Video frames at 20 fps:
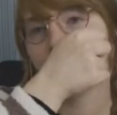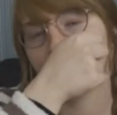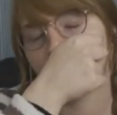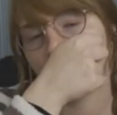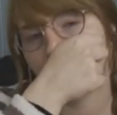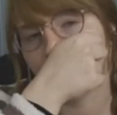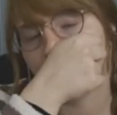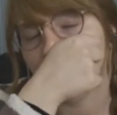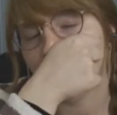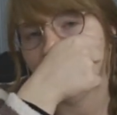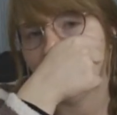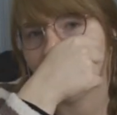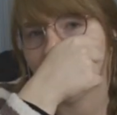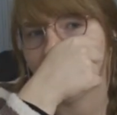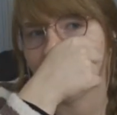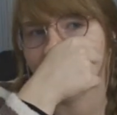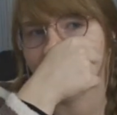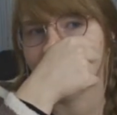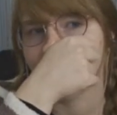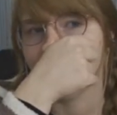They might have
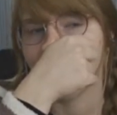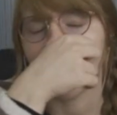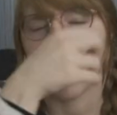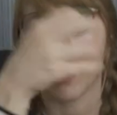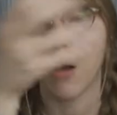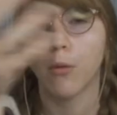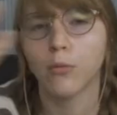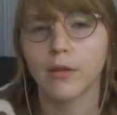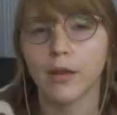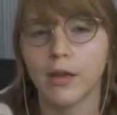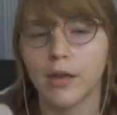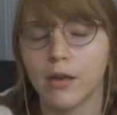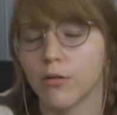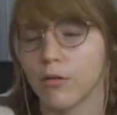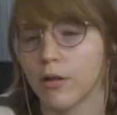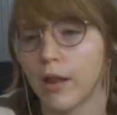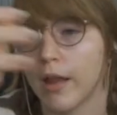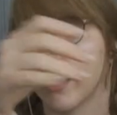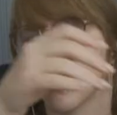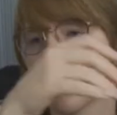like an accountant
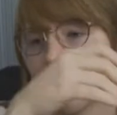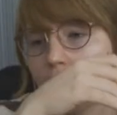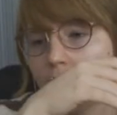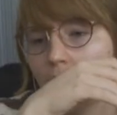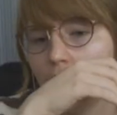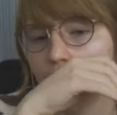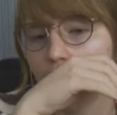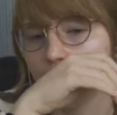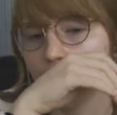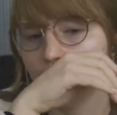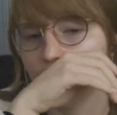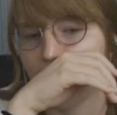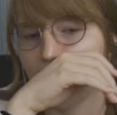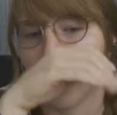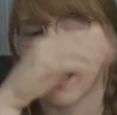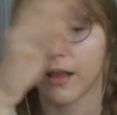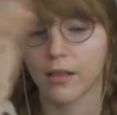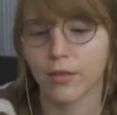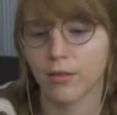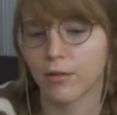or like a
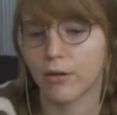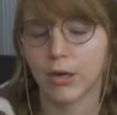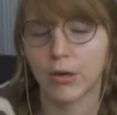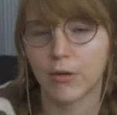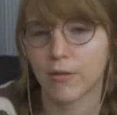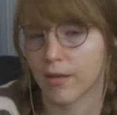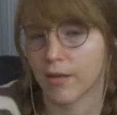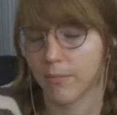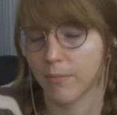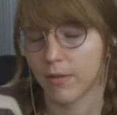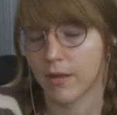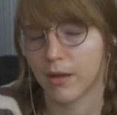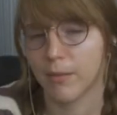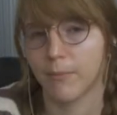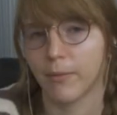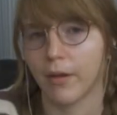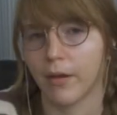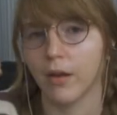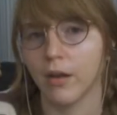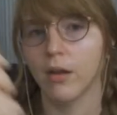tax lawyer or something,
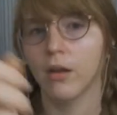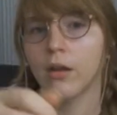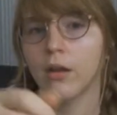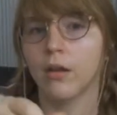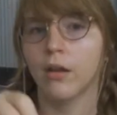but